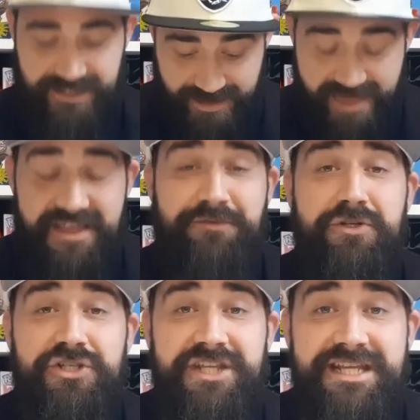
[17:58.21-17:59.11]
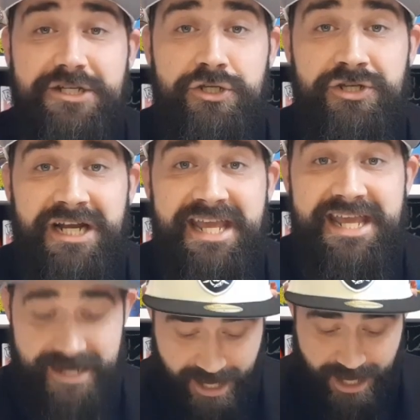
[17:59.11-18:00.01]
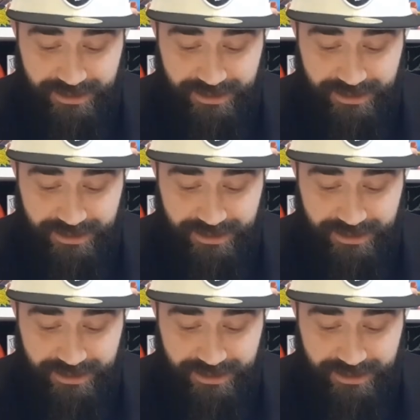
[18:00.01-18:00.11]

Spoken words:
So yeah, this one just needed a good clean.